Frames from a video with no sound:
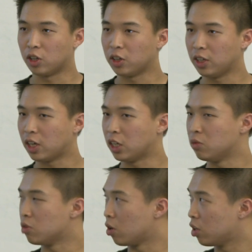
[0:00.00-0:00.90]
anything that you
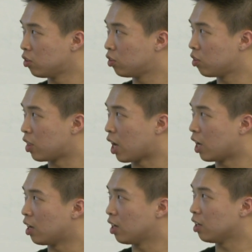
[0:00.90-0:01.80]
notice
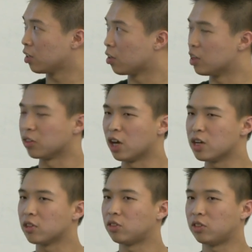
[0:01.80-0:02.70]
that you know is
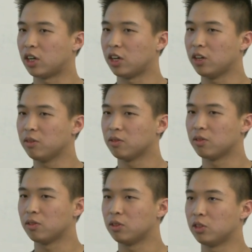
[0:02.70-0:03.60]
unnecessary
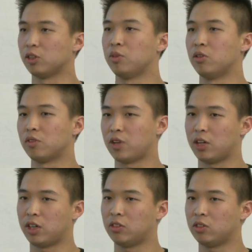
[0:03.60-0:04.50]
to compute the
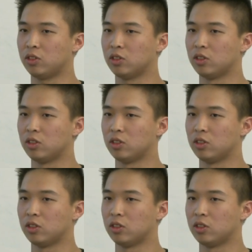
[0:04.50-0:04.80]
final answer